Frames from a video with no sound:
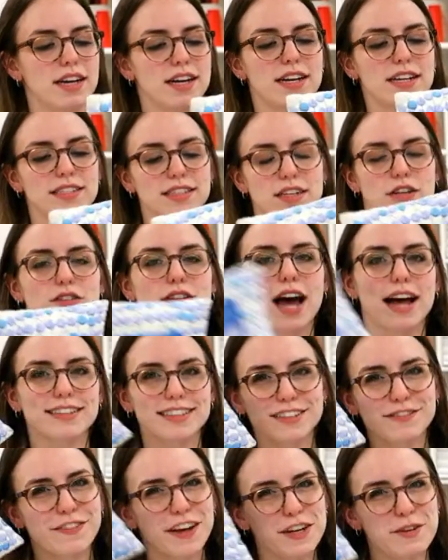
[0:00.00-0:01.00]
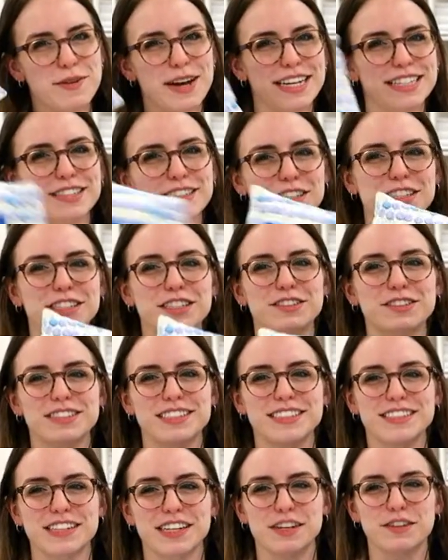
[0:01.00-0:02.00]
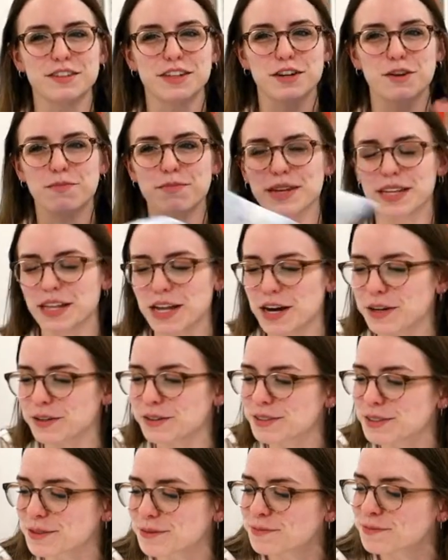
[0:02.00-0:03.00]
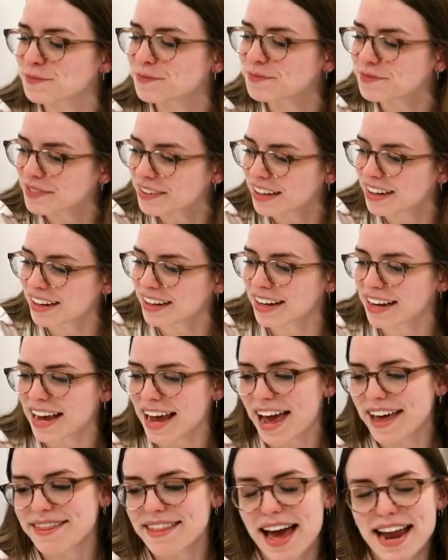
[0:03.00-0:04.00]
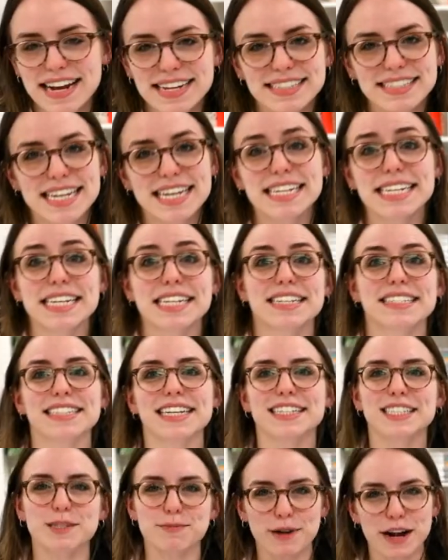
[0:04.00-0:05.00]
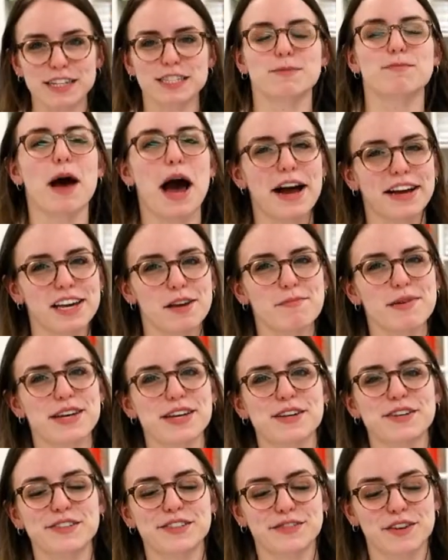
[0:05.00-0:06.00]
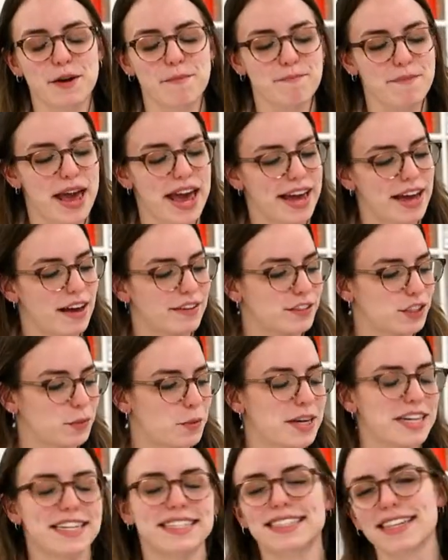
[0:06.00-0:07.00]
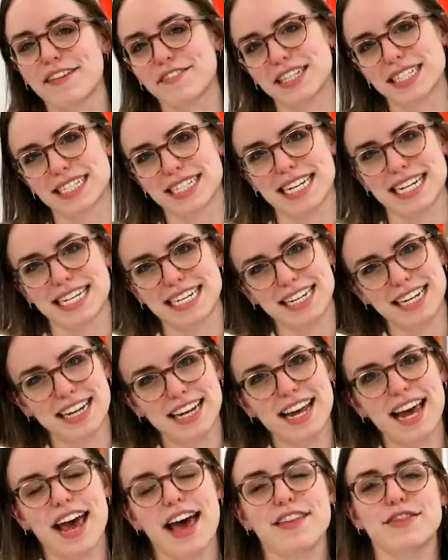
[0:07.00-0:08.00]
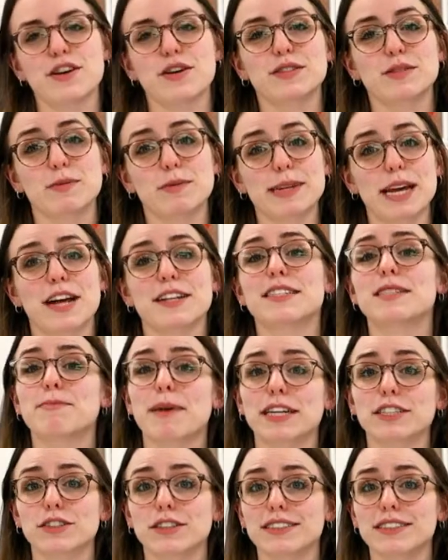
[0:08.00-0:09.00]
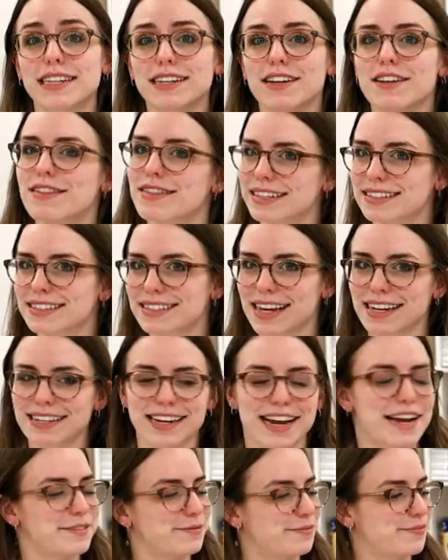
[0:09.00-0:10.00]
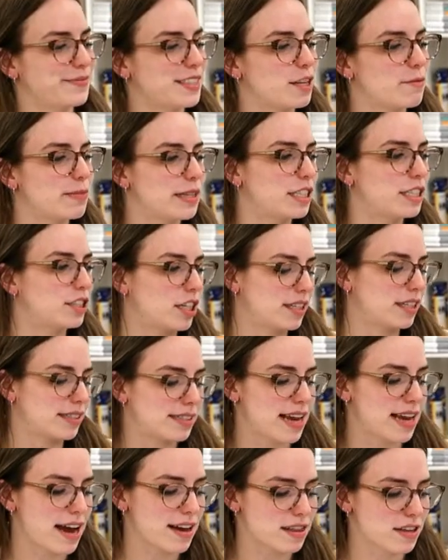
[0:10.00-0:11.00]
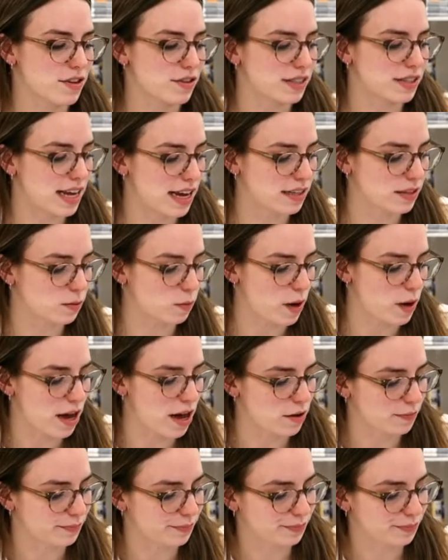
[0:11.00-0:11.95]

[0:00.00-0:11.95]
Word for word: So lots of fun ways you can use these cute little pillows and that is the Anita's Express Pocket Pillows from May of 2017. And those will be on special till this Sunday. So be sure to snag those as well.